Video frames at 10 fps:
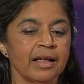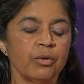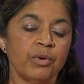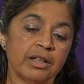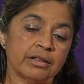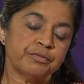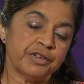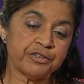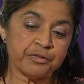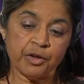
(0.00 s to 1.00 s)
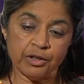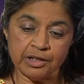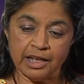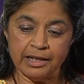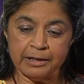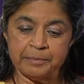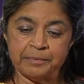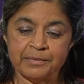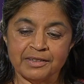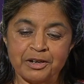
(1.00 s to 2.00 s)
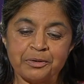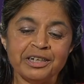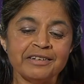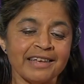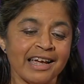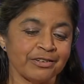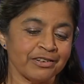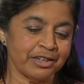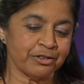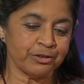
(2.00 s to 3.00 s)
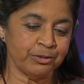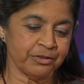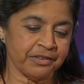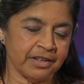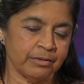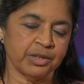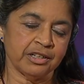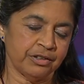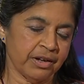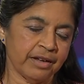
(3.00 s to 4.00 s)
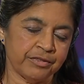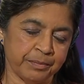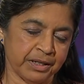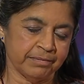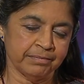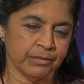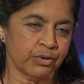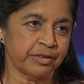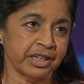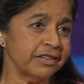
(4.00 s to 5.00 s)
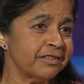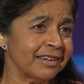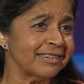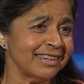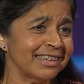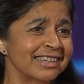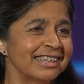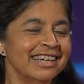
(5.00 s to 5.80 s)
Well, first of all, the careers counsellor at school said, well, you have to be more realistic, dear.